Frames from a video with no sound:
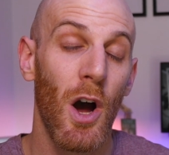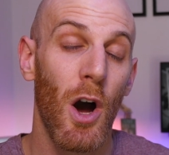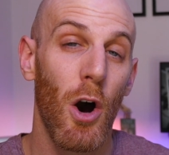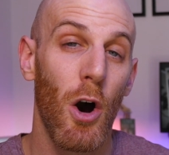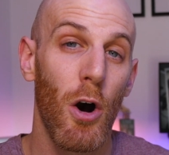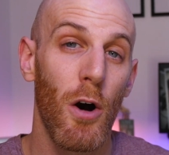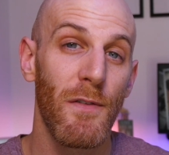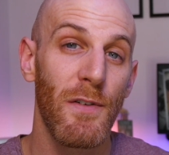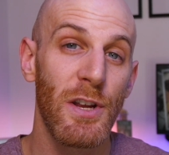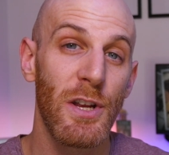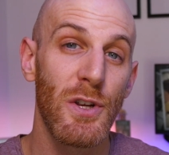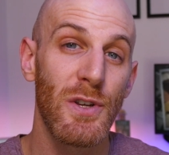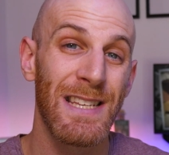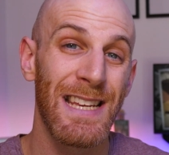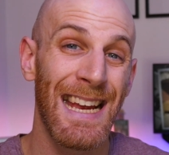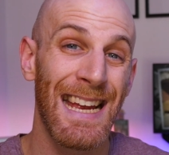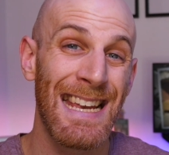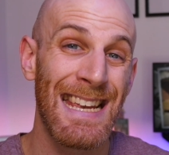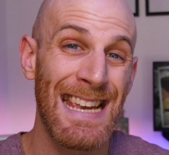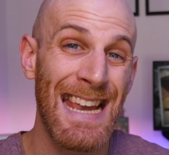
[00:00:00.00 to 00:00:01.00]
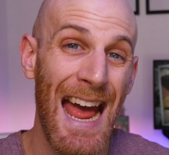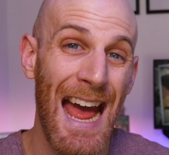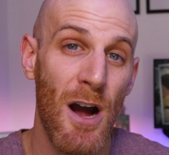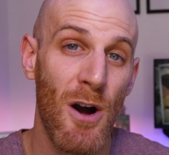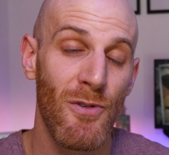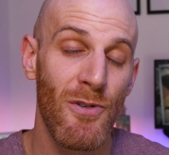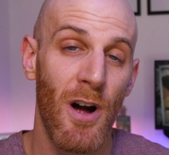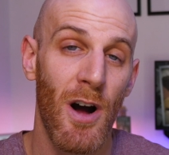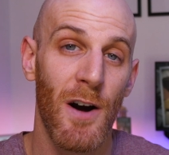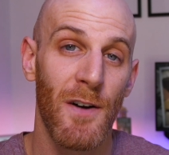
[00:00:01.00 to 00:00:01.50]
of using a
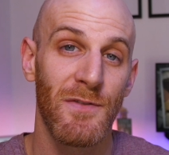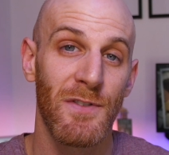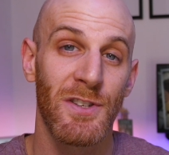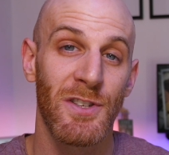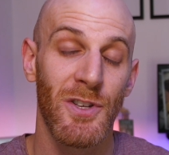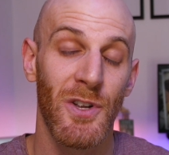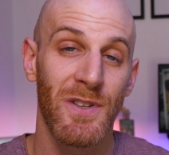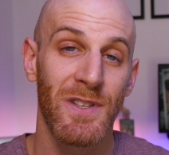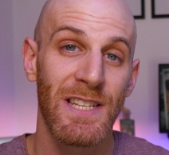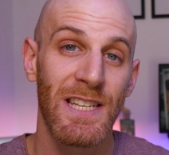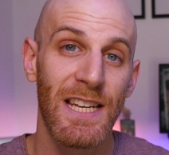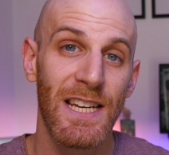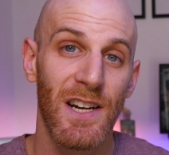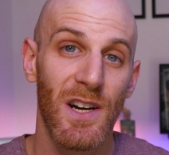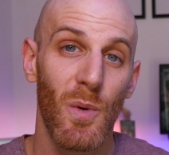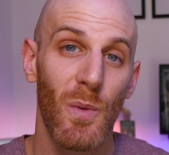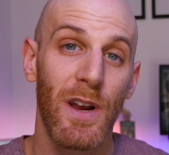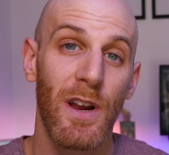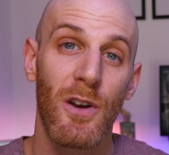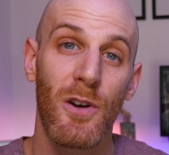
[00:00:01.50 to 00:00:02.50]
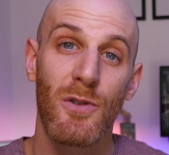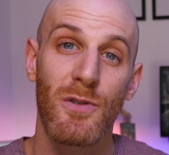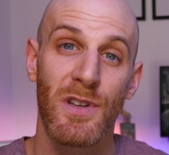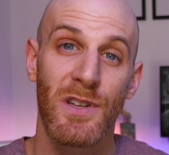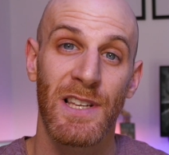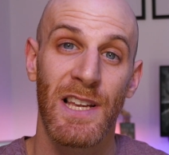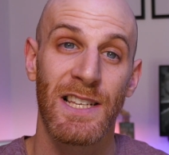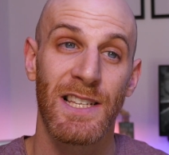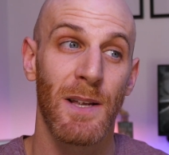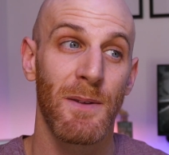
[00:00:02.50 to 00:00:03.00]
noun after sentir, we can
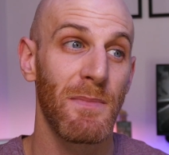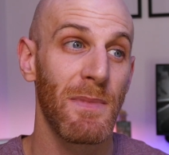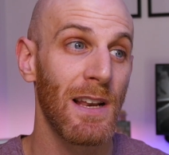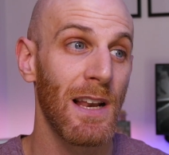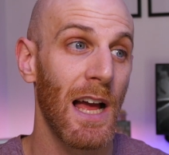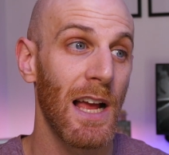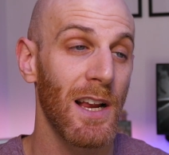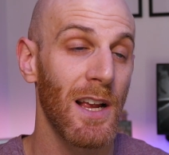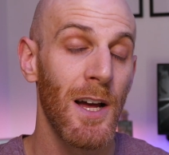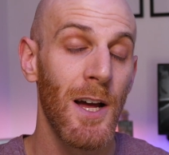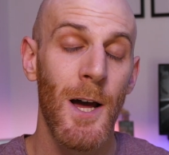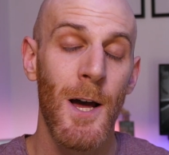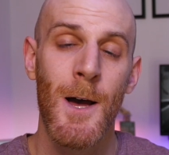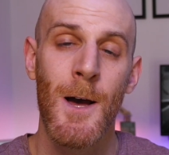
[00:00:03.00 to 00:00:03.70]
also say something like,